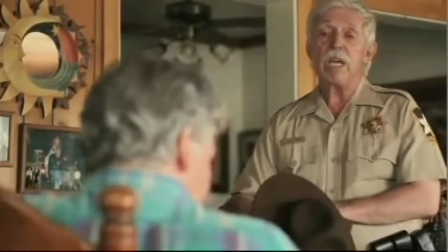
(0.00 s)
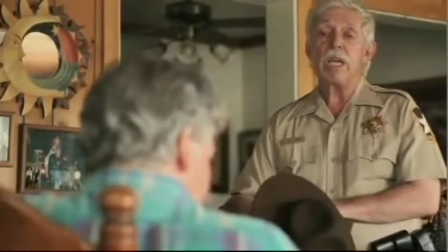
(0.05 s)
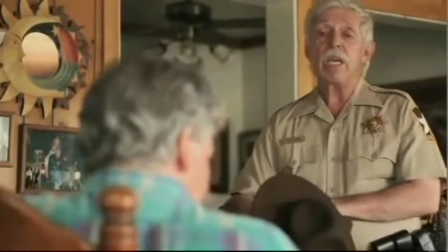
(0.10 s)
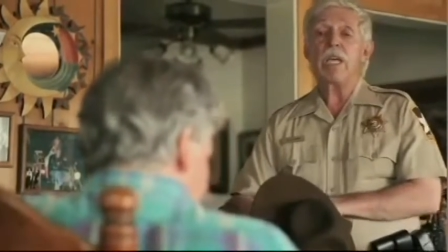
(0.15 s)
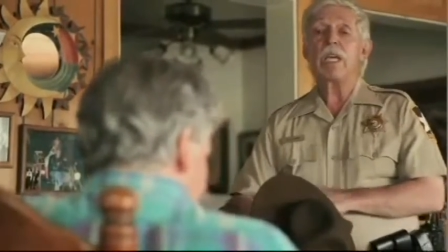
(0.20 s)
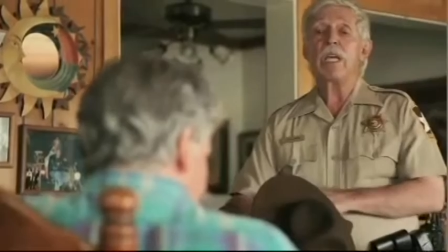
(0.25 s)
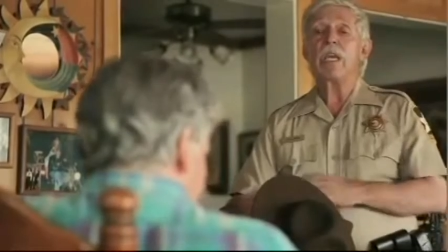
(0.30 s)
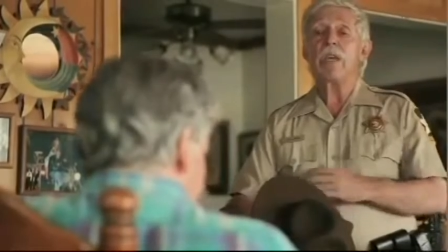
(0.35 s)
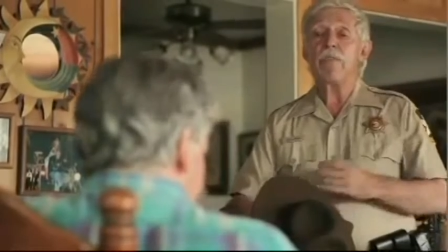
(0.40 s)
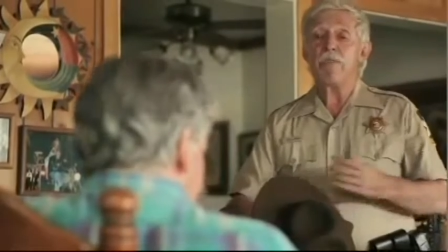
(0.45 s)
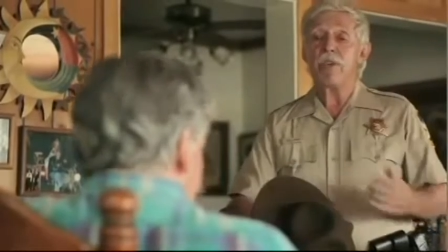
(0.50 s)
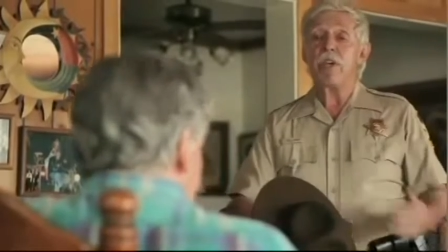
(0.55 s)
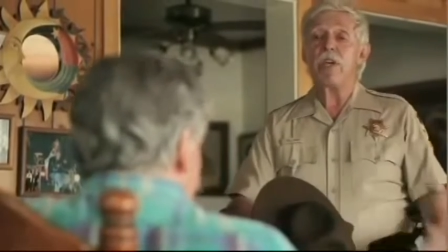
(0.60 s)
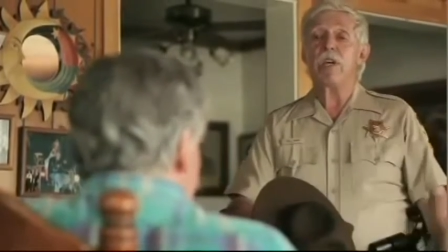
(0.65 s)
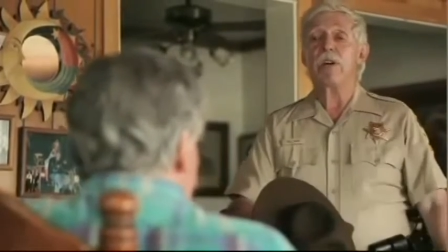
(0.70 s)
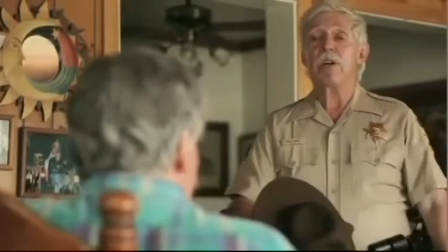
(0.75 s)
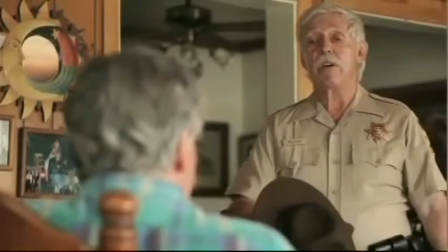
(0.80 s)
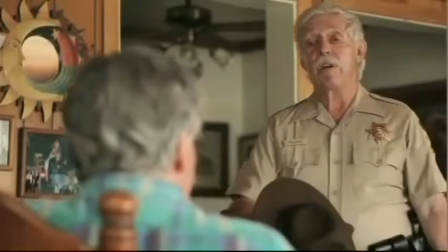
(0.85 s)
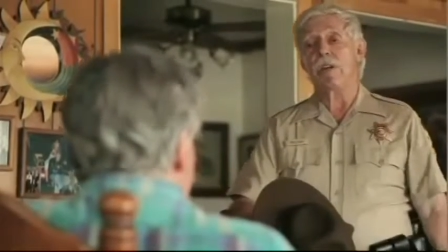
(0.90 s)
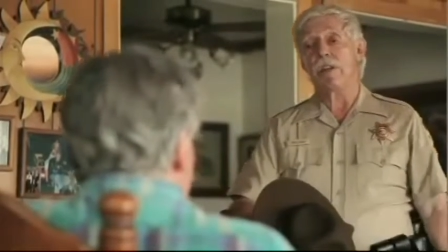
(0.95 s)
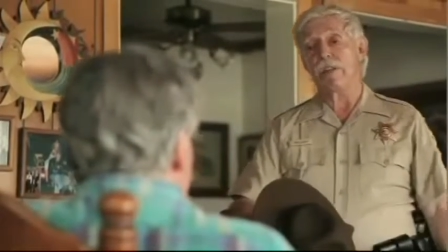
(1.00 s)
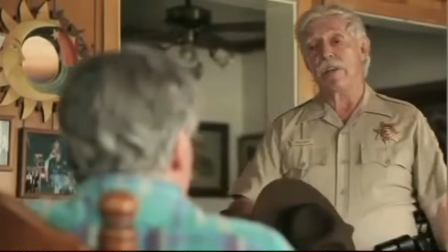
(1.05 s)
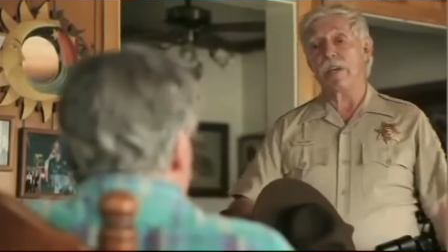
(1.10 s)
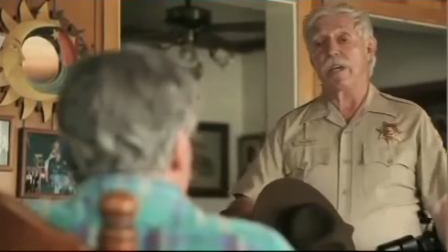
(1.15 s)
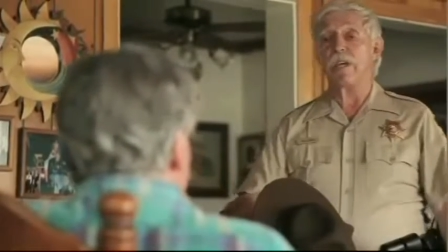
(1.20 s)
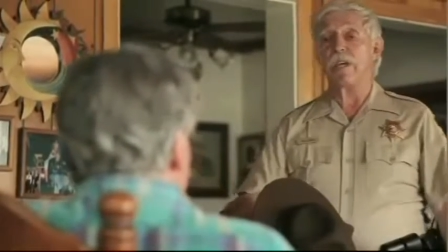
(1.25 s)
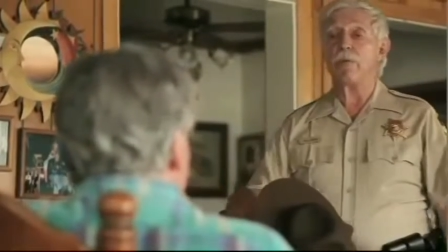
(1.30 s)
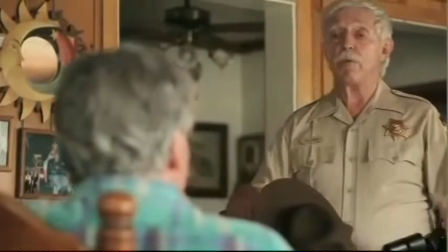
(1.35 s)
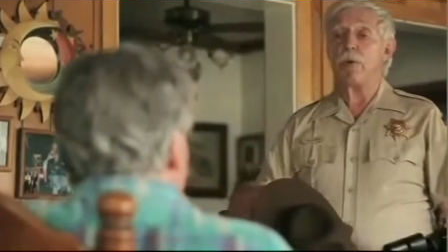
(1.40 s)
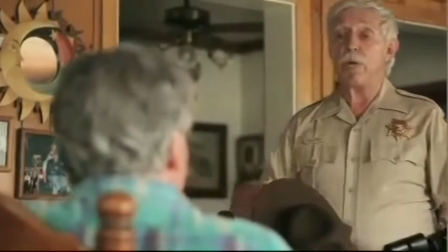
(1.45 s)
If you hear
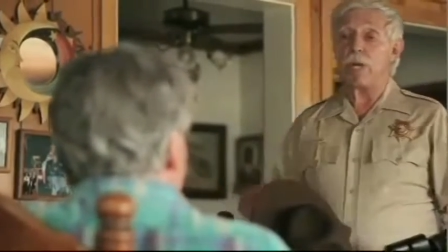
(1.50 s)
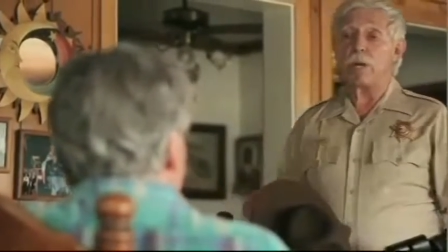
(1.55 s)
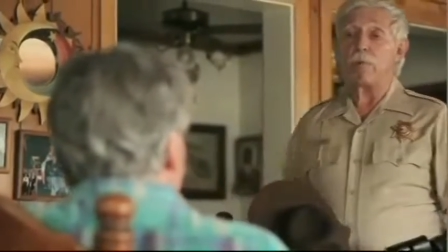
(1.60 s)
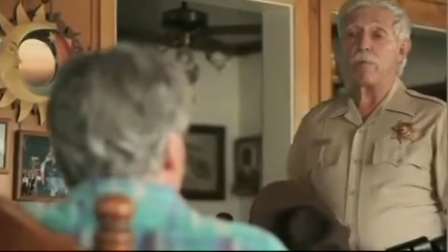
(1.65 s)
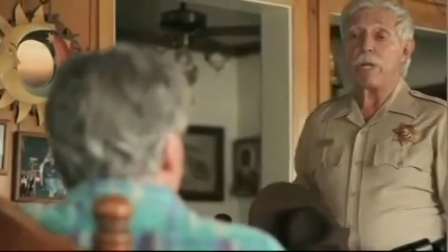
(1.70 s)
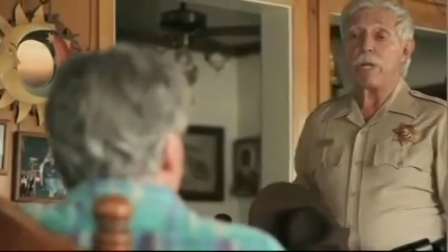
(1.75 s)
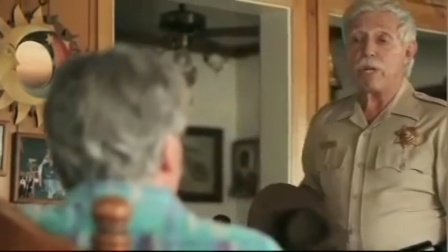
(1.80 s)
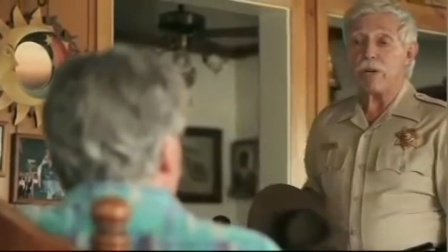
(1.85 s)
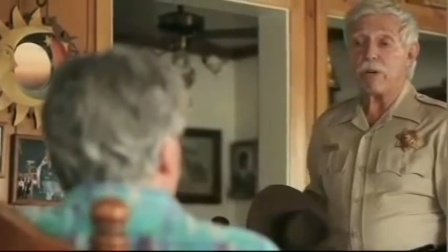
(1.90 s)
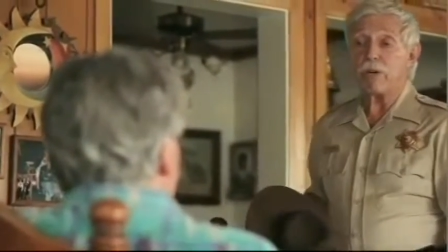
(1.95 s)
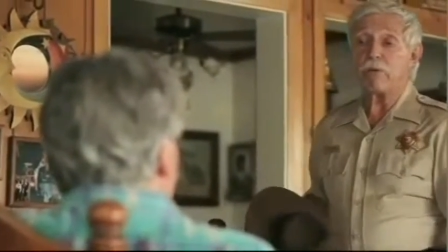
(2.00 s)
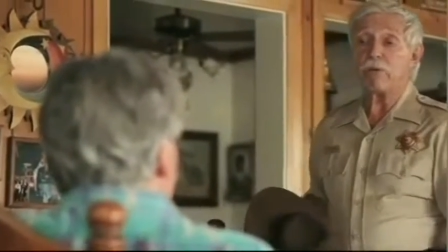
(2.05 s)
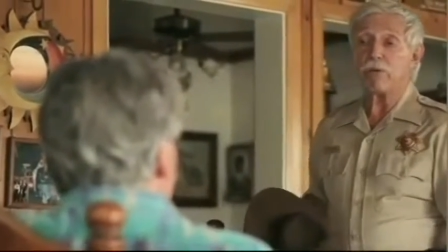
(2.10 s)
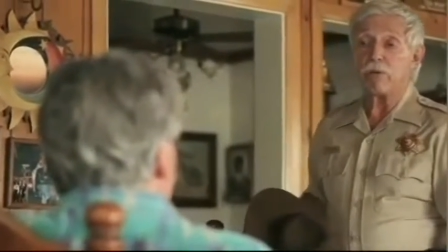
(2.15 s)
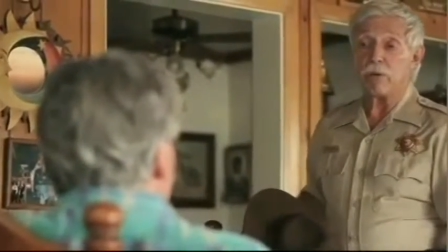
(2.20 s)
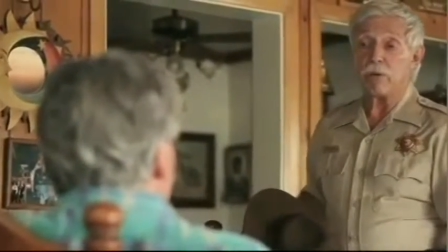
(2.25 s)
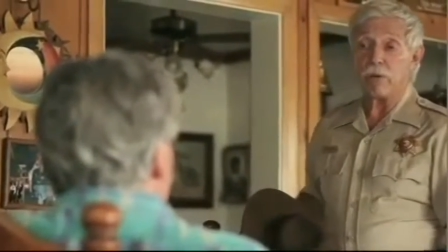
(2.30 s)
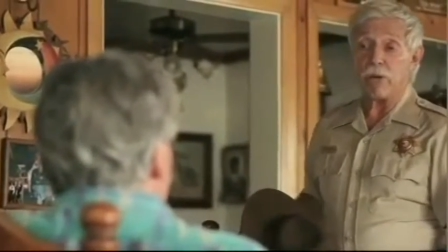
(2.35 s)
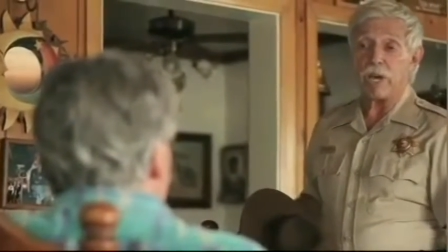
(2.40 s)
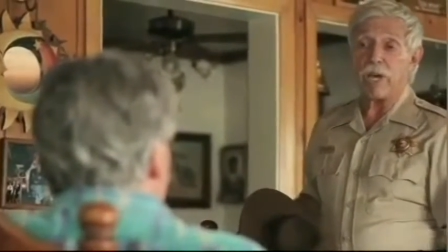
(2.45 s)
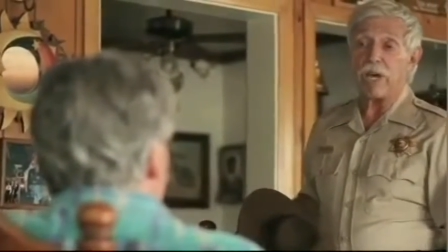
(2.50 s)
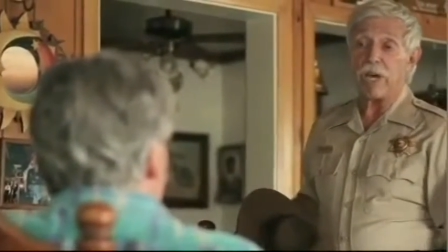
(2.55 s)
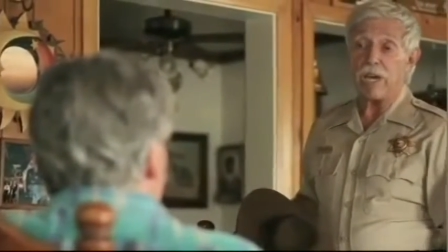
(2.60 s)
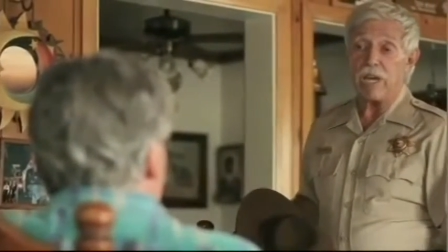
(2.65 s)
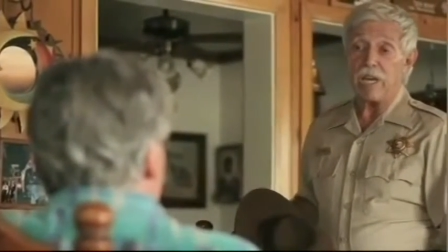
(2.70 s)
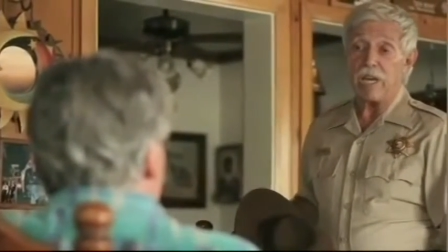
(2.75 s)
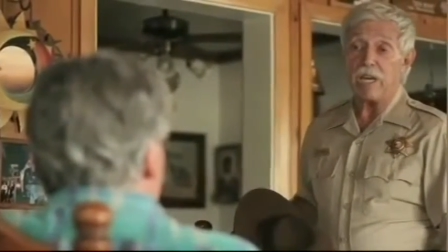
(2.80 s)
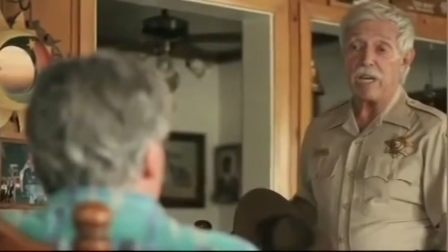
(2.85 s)
anything, will you let me know, okay?